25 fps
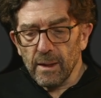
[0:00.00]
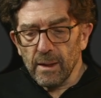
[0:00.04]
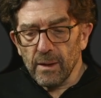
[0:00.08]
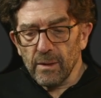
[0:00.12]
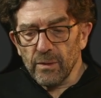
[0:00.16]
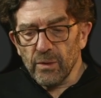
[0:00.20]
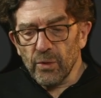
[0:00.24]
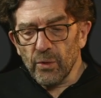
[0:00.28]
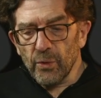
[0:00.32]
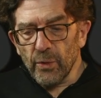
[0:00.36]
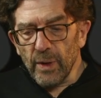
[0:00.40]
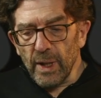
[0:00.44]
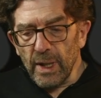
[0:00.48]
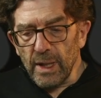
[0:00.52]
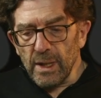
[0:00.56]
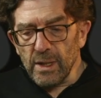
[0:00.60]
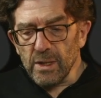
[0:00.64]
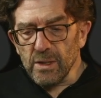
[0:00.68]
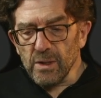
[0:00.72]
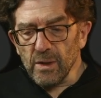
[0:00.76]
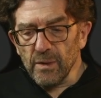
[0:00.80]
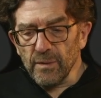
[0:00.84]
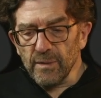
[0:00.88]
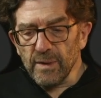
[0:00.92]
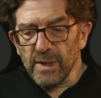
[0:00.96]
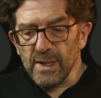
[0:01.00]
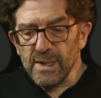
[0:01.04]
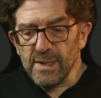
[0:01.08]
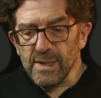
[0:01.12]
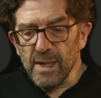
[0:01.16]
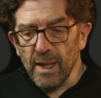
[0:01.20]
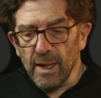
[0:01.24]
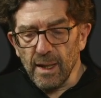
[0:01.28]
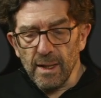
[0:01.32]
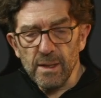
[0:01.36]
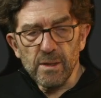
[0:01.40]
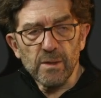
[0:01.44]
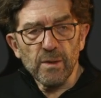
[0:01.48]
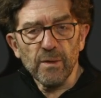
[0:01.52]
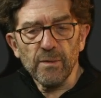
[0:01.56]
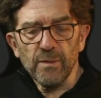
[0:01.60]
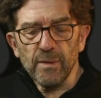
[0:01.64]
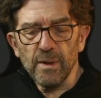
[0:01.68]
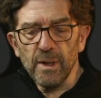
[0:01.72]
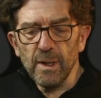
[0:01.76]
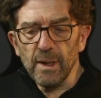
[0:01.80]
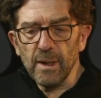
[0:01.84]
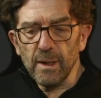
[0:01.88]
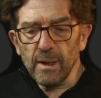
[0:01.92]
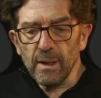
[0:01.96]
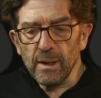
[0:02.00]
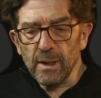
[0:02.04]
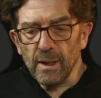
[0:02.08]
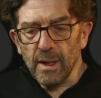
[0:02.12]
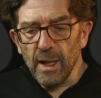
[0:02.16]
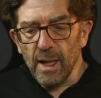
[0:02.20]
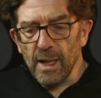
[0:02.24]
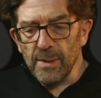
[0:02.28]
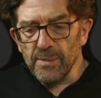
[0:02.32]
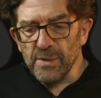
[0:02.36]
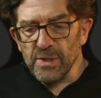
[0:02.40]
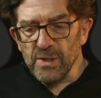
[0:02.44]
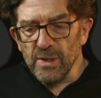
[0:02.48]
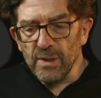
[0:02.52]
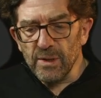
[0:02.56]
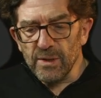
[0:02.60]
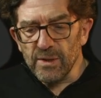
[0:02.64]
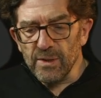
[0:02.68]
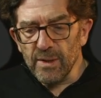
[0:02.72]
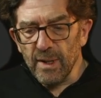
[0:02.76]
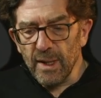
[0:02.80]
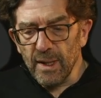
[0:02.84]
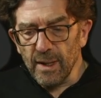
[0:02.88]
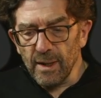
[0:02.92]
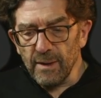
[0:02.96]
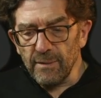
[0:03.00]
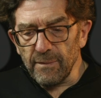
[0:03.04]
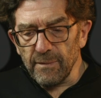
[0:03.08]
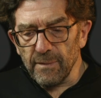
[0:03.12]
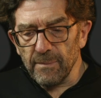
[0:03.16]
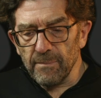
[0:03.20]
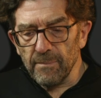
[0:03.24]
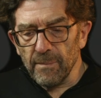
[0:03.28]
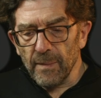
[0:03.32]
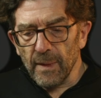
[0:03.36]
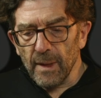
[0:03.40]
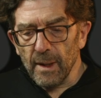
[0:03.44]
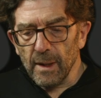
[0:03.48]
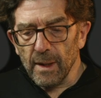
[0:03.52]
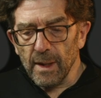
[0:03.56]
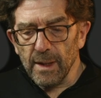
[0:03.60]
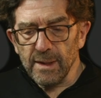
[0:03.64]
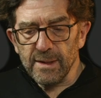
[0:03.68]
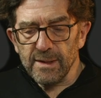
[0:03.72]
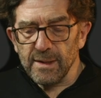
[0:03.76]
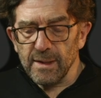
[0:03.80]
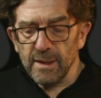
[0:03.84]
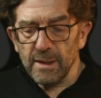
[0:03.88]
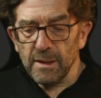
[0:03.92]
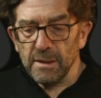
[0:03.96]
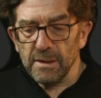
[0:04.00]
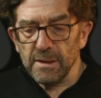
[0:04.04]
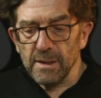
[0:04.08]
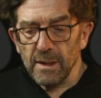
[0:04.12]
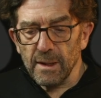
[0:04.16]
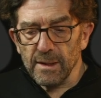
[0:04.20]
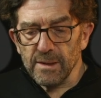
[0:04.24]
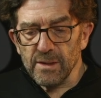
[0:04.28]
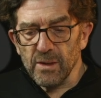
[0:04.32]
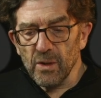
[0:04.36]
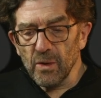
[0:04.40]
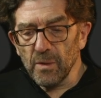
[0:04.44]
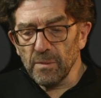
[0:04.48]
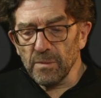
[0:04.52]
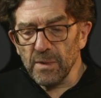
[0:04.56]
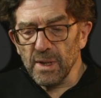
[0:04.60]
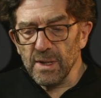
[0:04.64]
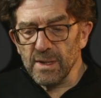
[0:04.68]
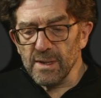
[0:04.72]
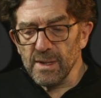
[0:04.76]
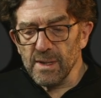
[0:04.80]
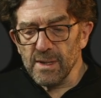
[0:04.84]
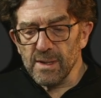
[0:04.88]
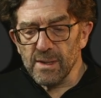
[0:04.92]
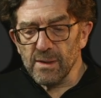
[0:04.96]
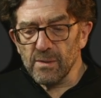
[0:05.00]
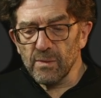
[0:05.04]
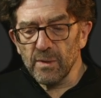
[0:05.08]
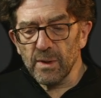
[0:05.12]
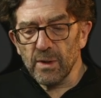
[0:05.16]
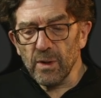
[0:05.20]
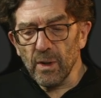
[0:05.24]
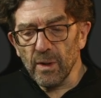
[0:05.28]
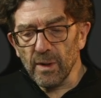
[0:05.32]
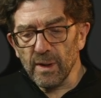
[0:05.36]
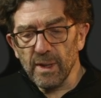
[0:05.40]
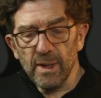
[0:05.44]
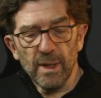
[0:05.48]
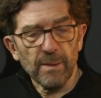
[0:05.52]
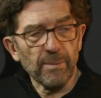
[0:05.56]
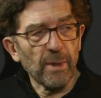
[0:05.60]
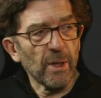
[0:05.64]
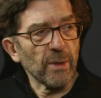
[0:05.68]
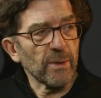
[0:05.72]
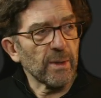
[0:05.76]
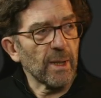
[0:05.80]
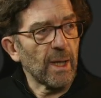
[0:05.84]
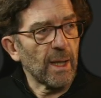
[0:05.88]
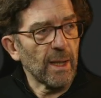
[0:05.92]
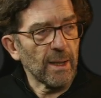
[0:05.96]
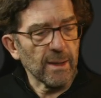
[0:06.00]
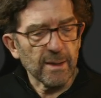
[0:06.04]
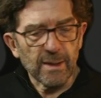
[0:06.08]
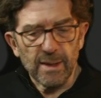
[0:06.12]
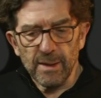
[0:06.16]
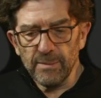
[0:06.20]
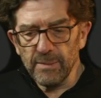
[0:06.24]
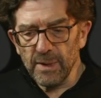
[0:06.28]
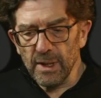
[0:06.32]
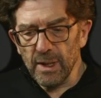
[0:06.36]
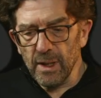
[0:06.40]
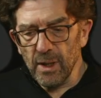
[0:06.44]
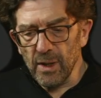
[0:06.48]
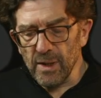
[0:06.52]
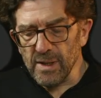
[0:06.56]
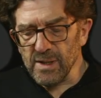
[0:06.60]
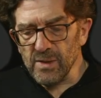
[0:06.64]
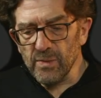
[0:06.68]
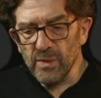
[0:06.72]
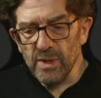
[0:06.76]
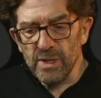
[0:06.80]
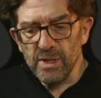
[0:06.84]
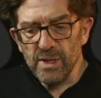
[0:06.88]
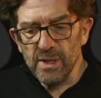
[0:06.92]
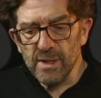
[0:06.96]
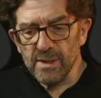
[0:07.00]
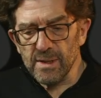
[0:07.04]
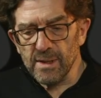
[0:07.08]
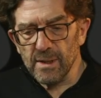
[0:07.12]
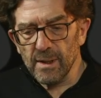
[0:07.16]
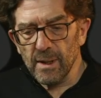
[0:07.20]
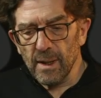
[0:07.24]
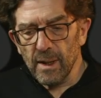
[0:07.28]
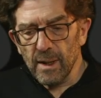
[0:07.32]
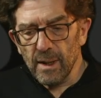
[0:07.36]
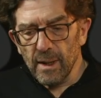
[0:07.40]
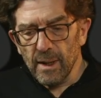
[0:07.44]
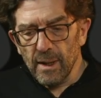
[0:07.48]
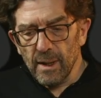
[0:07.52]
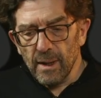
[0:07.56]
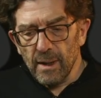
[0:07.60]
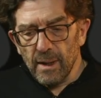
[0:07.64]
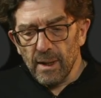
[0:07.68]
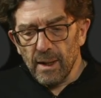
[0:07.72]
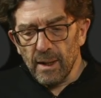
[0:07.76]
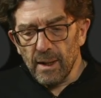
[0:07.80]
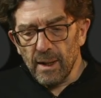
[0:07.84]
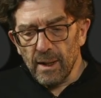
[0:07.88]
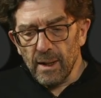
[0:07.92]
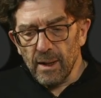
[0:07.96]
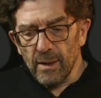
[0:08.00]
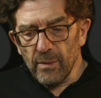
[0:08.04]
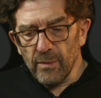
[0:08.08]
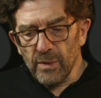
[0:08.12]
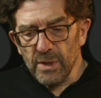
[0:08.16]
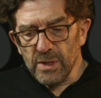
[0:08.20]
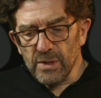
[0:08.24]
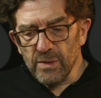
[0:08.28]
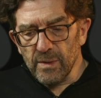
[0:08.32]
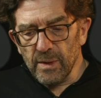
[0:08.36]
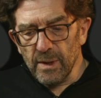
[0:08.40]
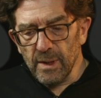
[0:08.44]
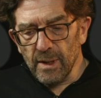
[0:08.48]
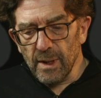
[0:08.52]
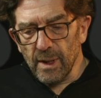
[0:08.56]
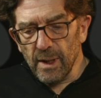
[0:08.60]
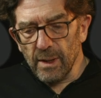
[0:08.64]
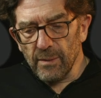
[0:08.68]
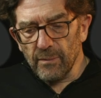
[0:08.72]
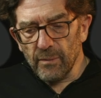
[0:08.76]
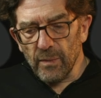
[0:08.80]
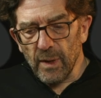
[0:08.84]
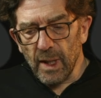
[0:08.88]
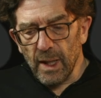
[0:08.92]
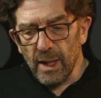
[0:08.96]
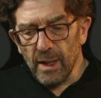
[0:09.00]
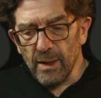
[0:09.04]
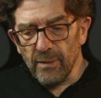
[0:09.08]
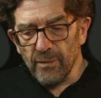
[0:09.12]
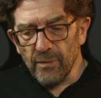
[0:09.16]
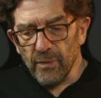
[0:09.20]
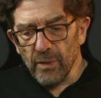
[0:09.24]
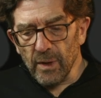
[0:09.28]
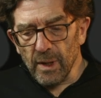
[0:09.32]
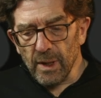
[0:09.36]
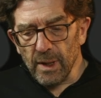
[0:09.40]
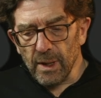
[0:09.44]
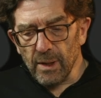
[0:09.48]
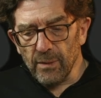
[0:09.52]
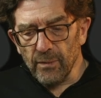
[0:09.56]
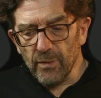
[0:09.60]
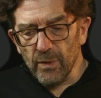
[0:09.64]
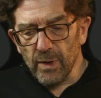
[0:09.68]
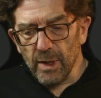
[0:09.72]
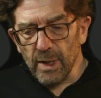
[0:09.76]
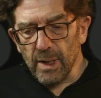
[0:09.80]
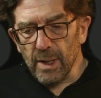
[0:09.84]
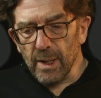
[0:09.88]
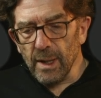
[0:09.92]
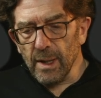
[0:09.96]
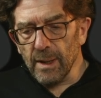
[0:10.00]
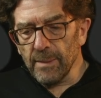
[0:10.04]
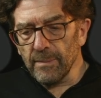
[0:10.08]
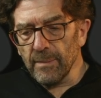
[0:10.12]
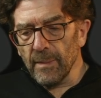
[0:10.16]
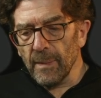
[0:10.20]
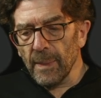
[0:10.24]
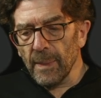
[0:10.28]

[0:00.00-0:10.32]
range of the size of the claims that you have. Assume we're talking about the ultimate loss, which we have for a claim.